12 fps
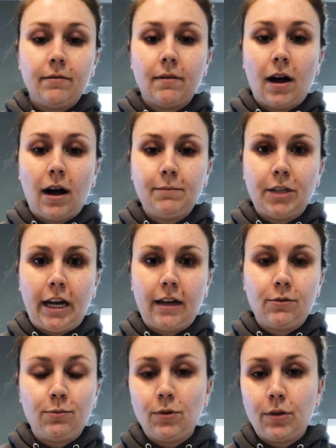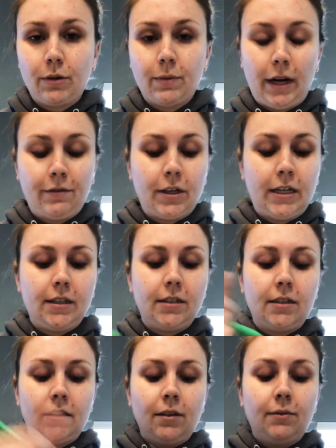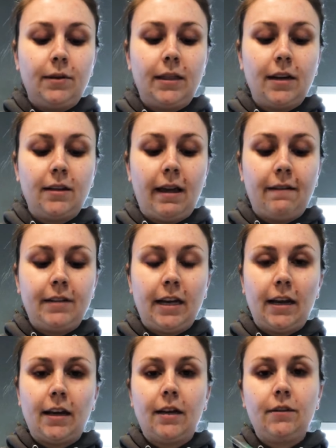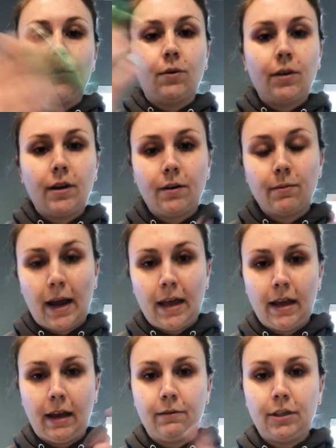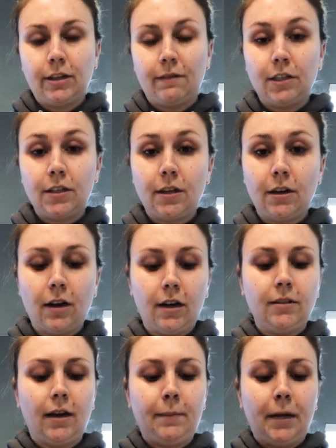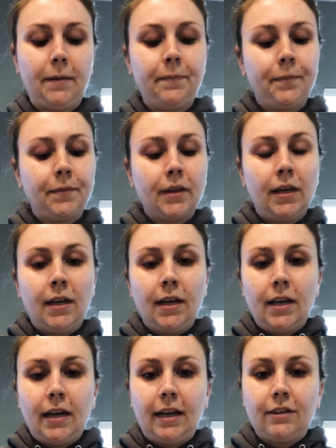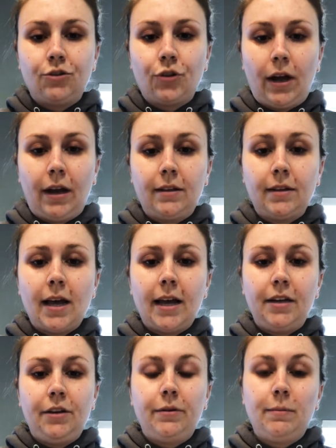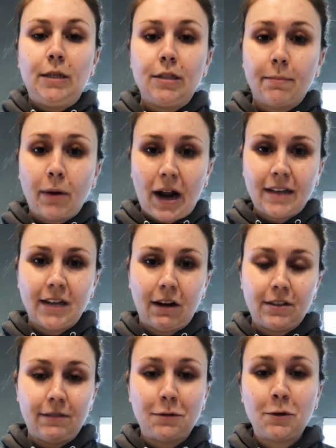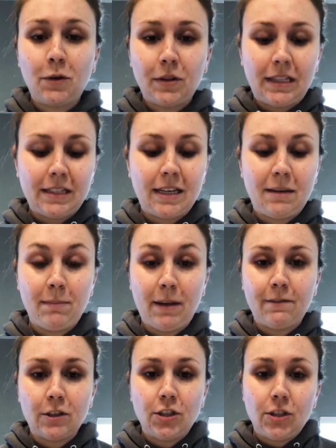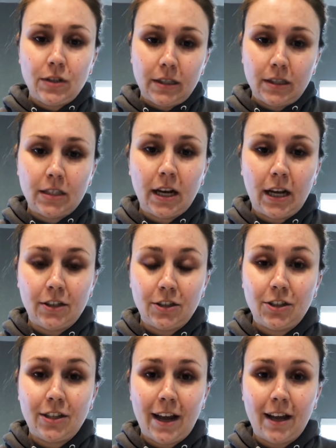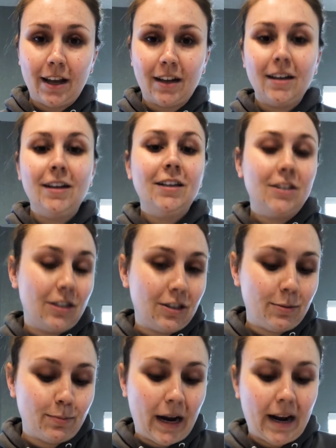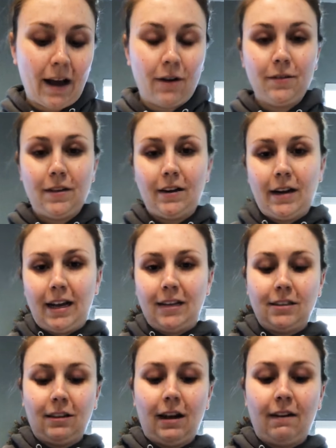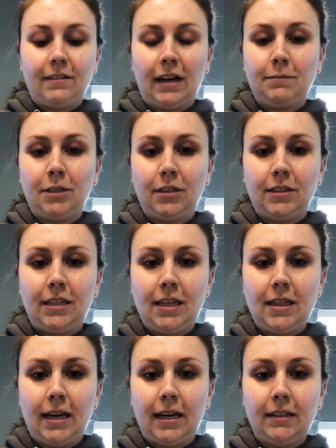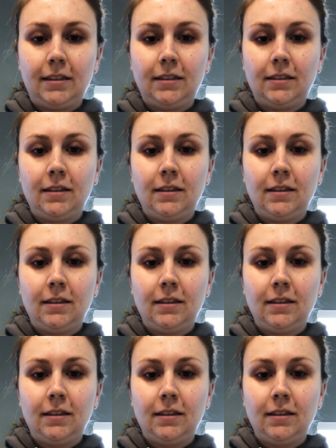object, ruler, whatever it is, with their left hand or their right hand, whichever is their non-dominant, and drawing a line. You would be surprised how difficult this can be for students to understand, to spread out their hands. A lot of times you'll see this,